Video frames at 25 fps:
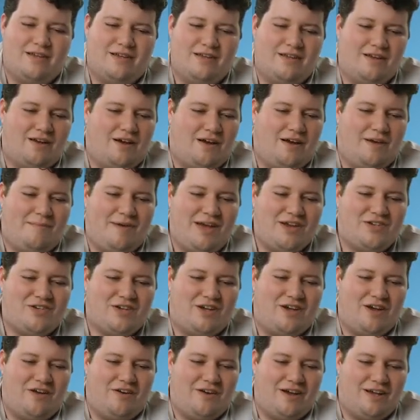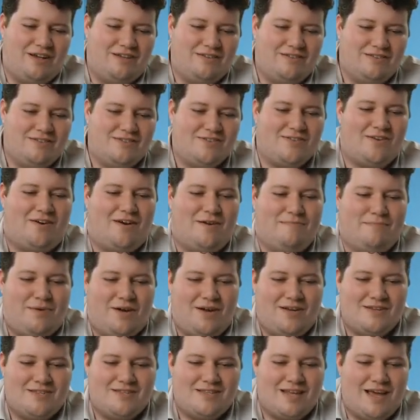Imagine going, sorry
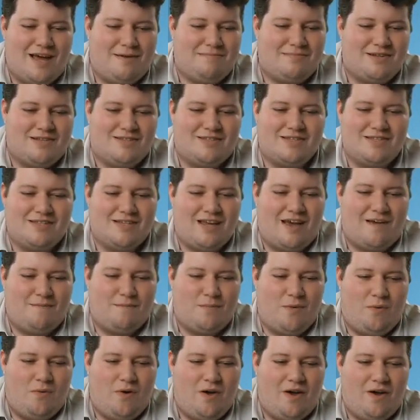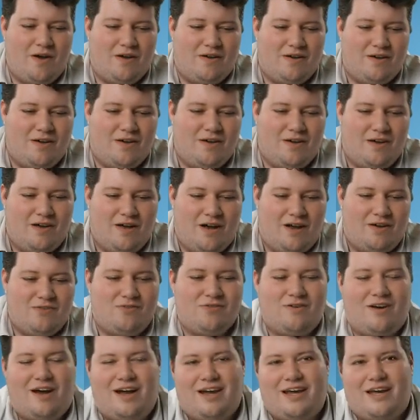boss, the app doesn't save my work. I'll
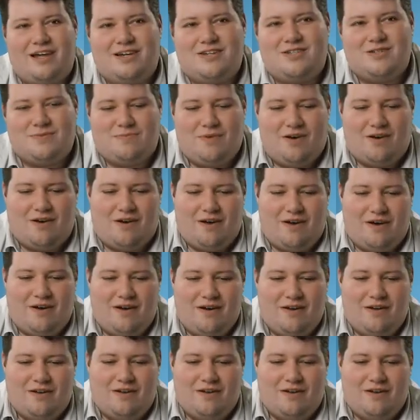try again tomorrow.